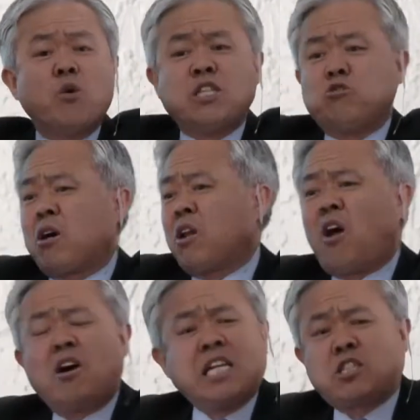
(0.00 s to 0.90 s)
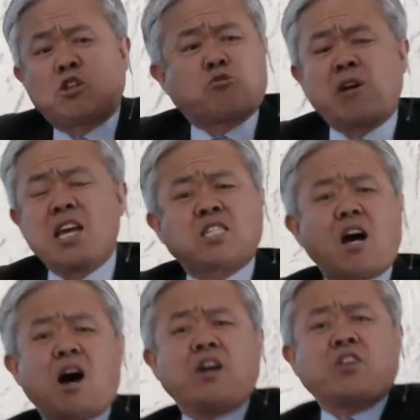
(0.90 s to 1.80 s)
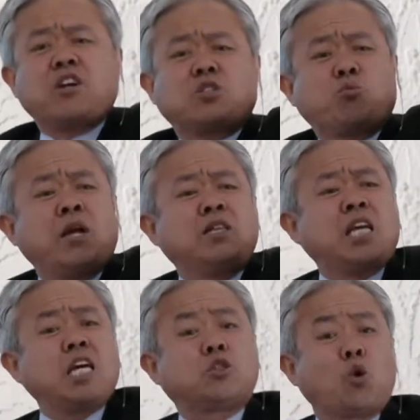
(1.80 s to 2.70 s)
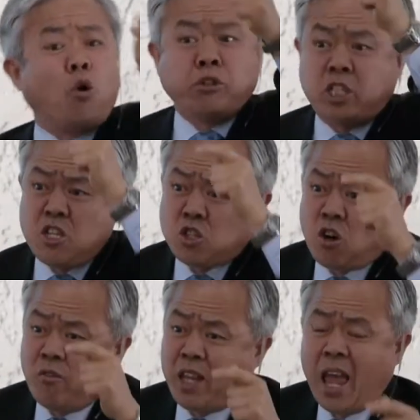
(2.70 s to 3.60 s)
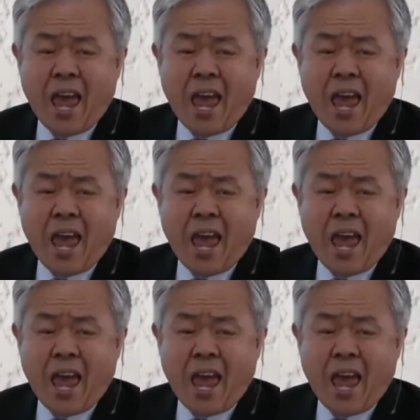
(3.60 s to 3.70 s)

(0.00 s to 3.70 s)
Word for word: when you're learning to grace others when they don't deserve it